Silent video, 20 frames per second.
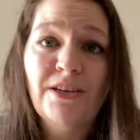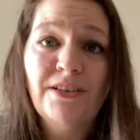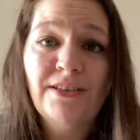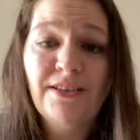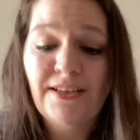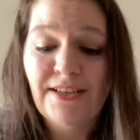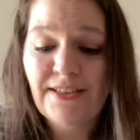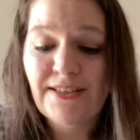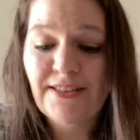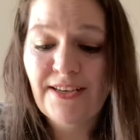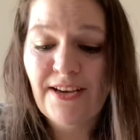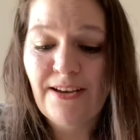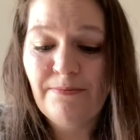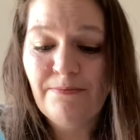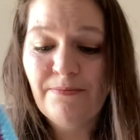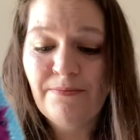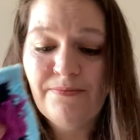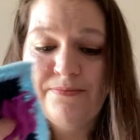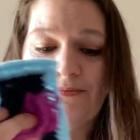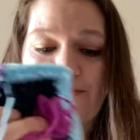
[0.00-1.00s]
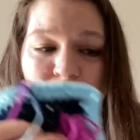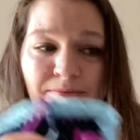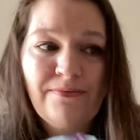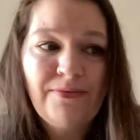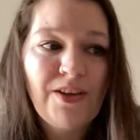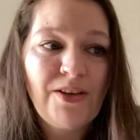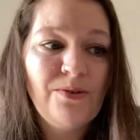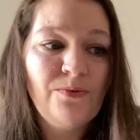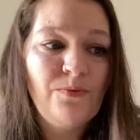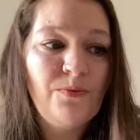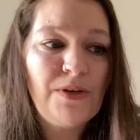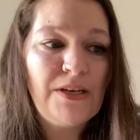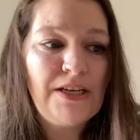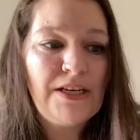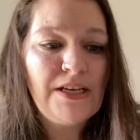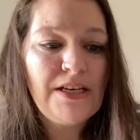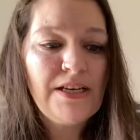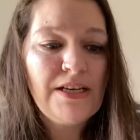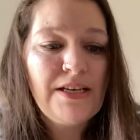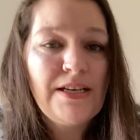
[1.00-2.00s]
next time we
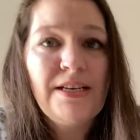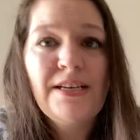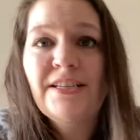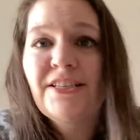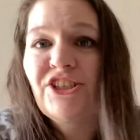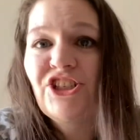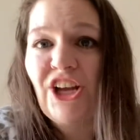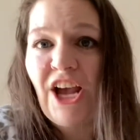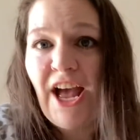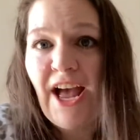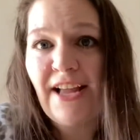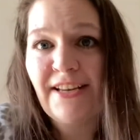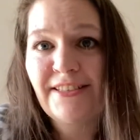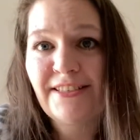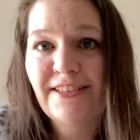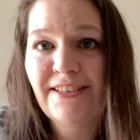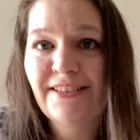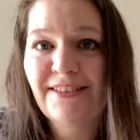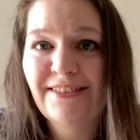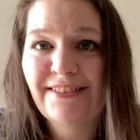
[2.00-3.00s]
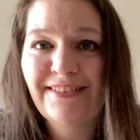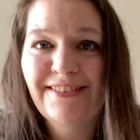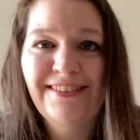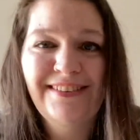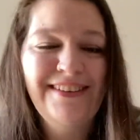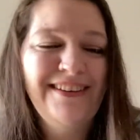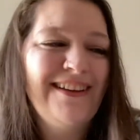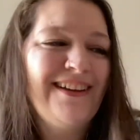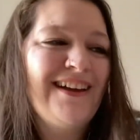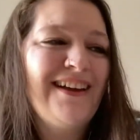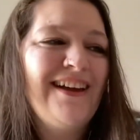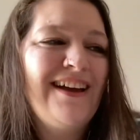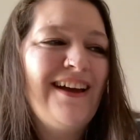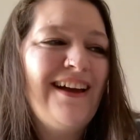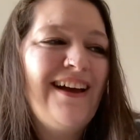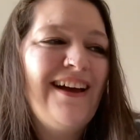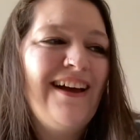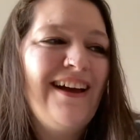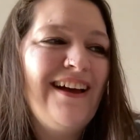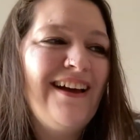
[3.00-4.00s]
chat.
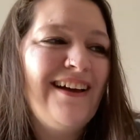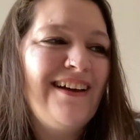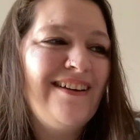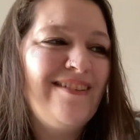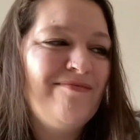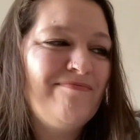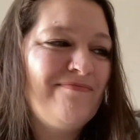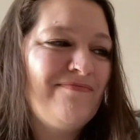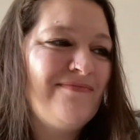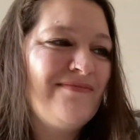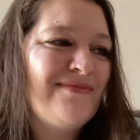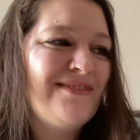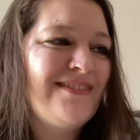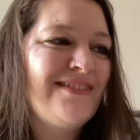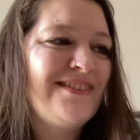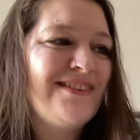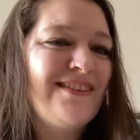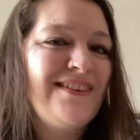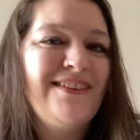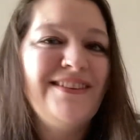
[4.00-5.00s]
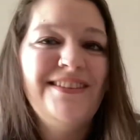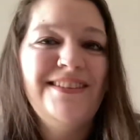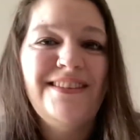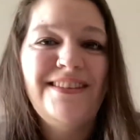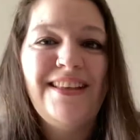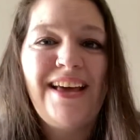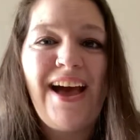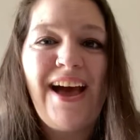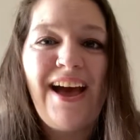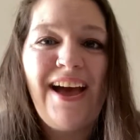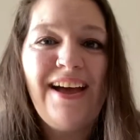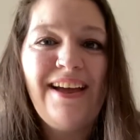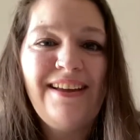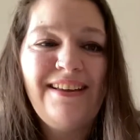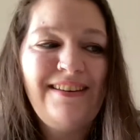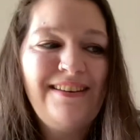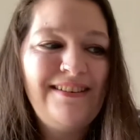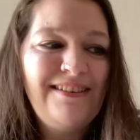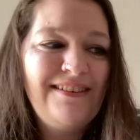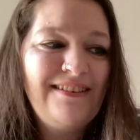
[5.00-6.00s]
So there's that.
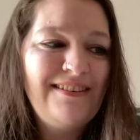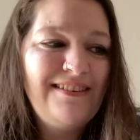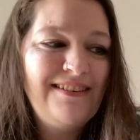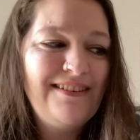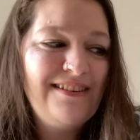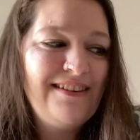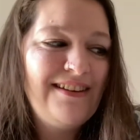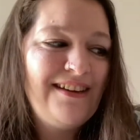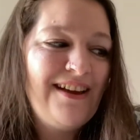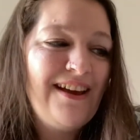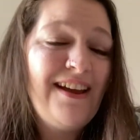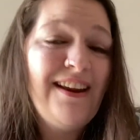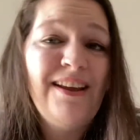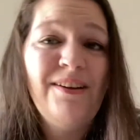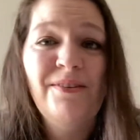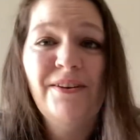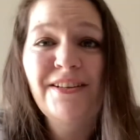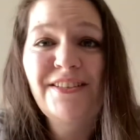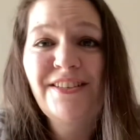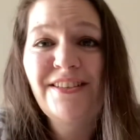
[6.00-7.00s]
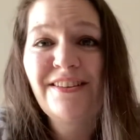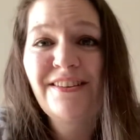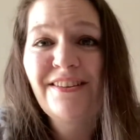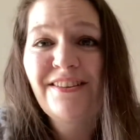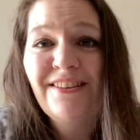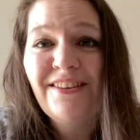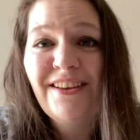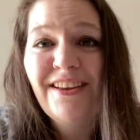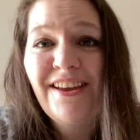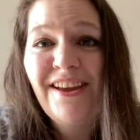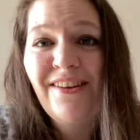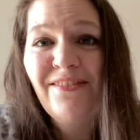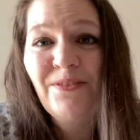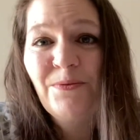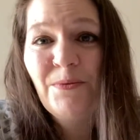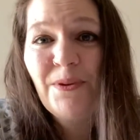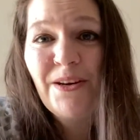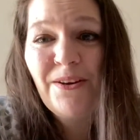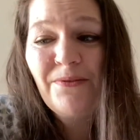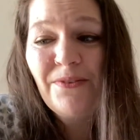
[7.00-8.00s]
And I look at
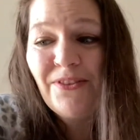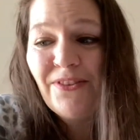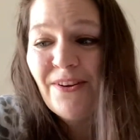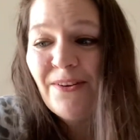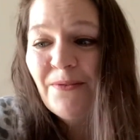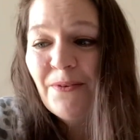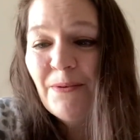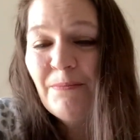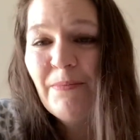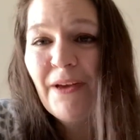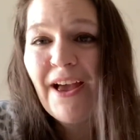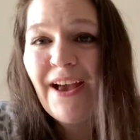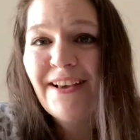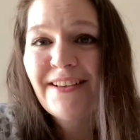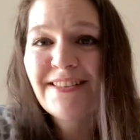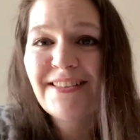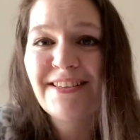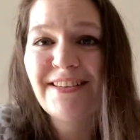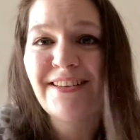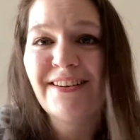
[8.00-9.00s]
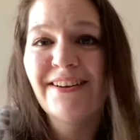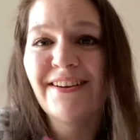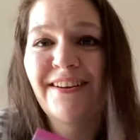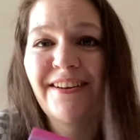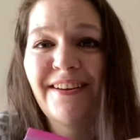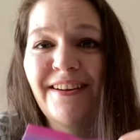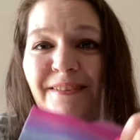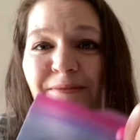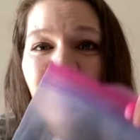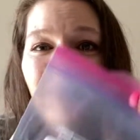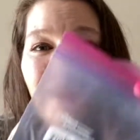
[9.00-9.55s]
everybody with their whip bags, and here I am. I